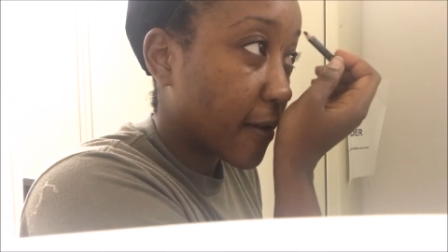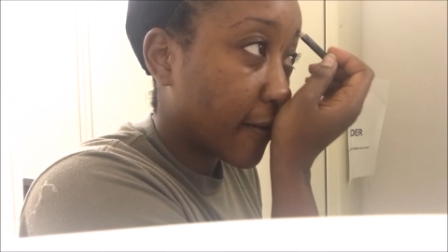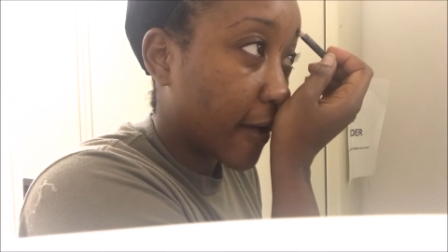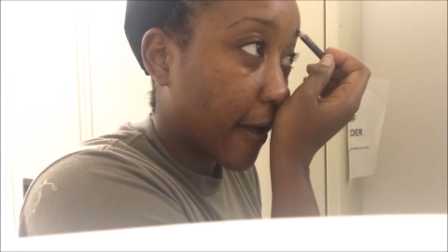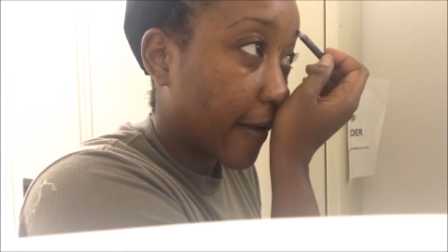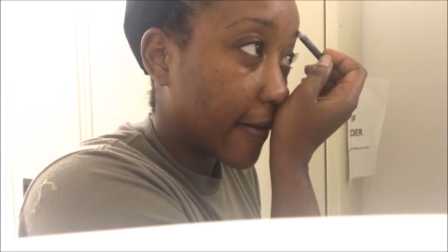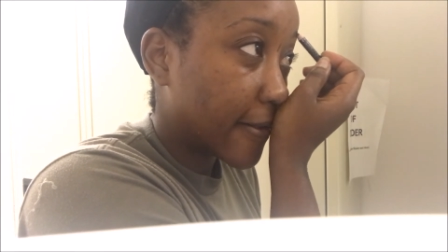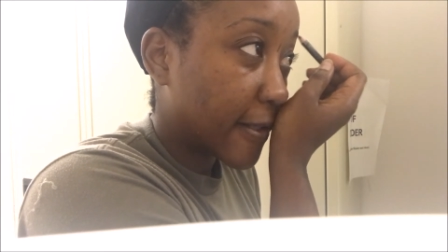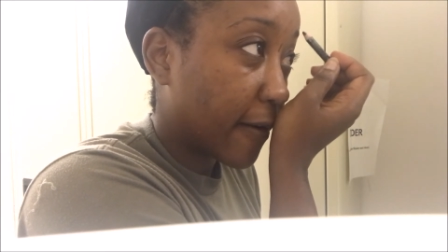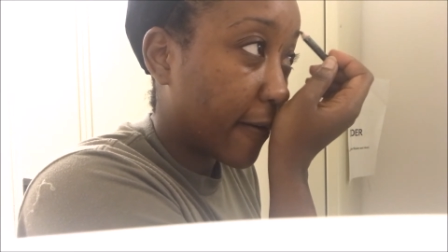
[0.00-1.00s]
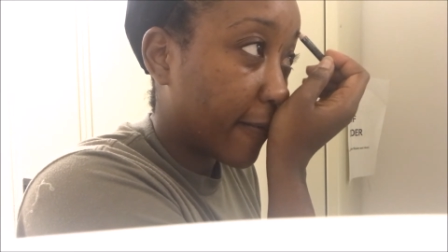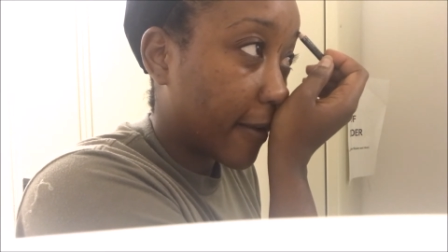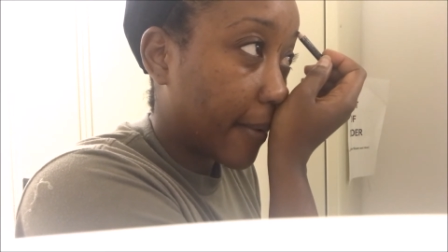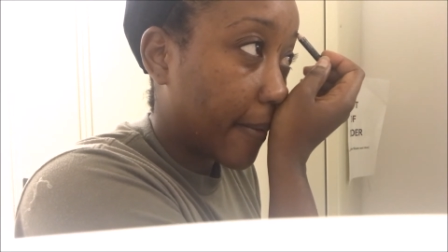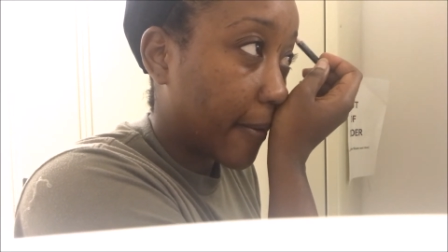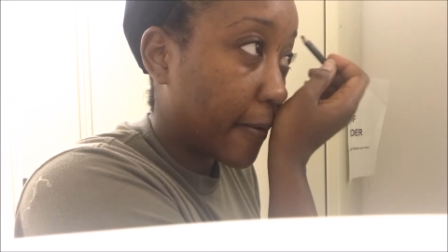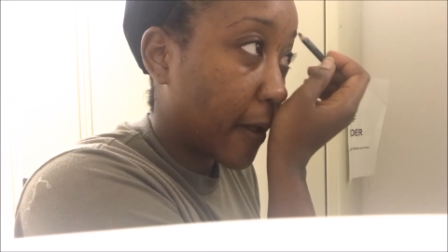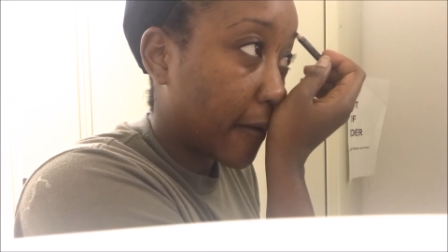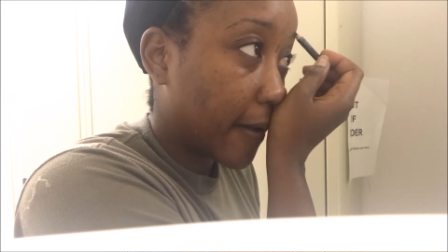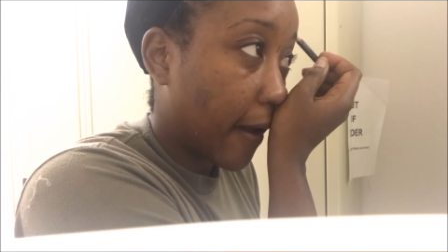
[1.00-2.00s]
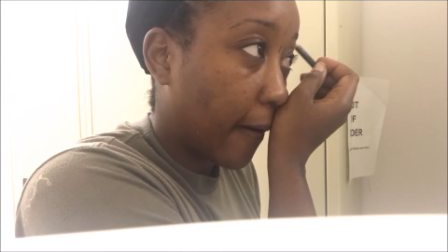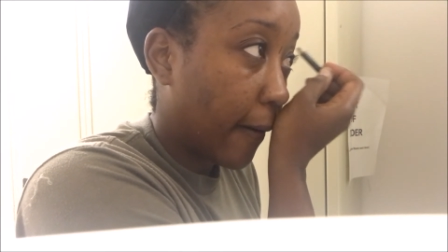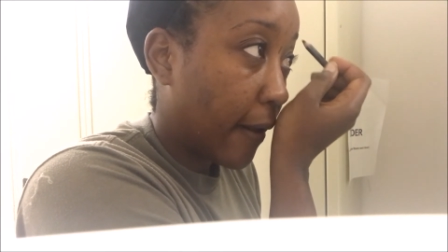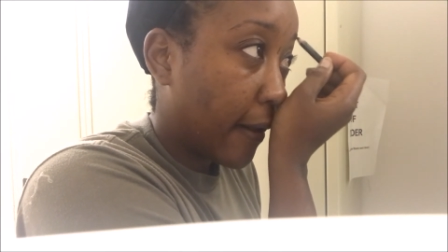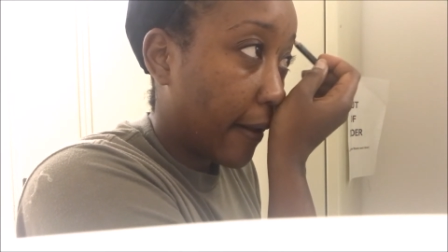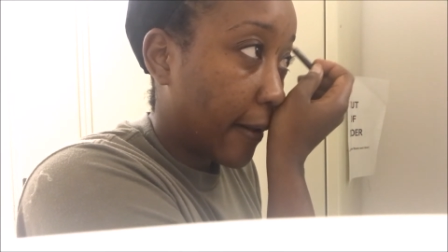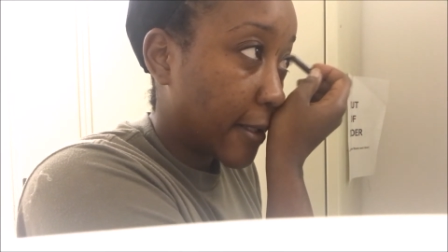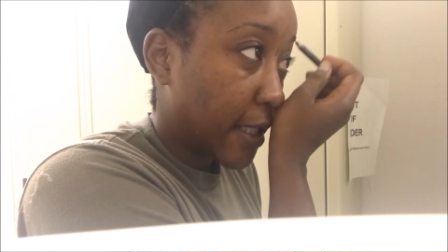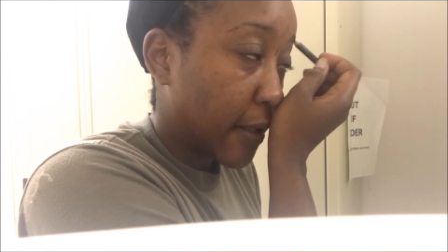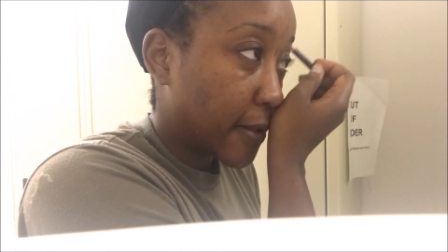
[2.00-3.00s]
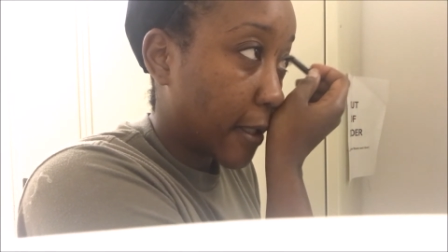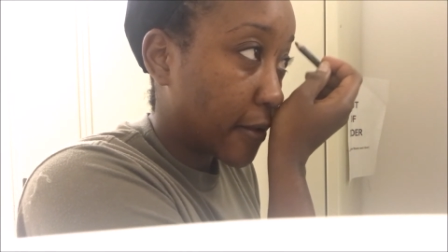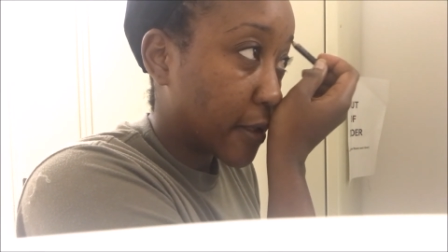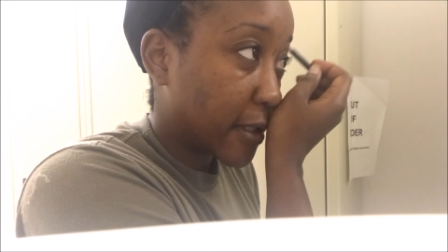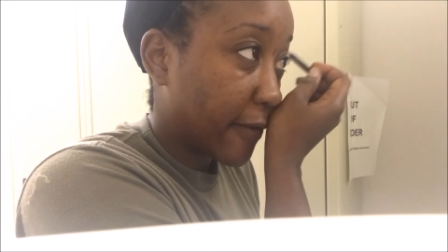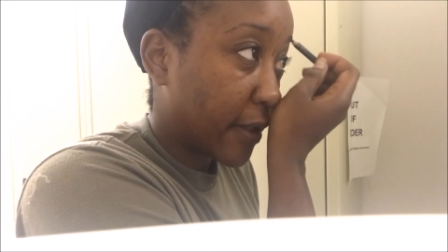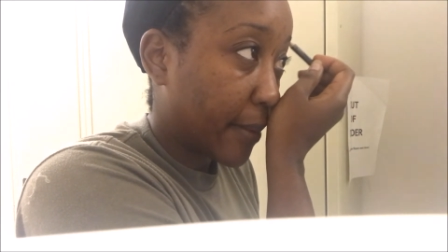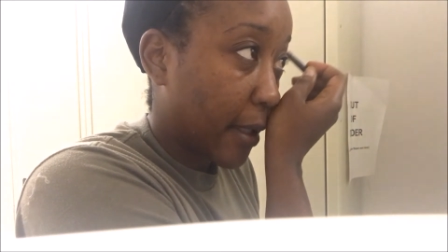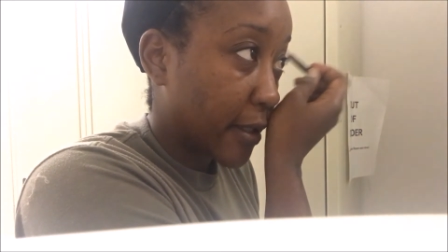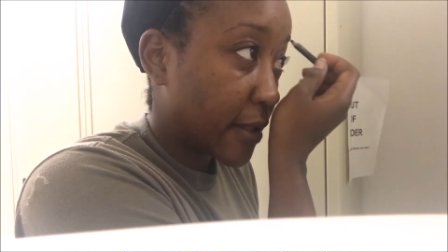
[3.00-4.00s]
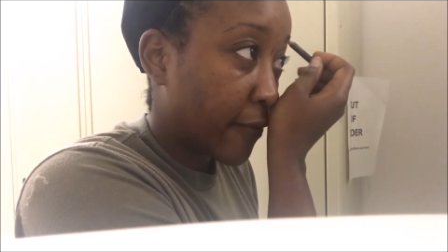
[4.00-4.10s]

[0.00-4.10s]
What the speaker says: Okay, so for the people who don't know, single soldiers live in the barracks.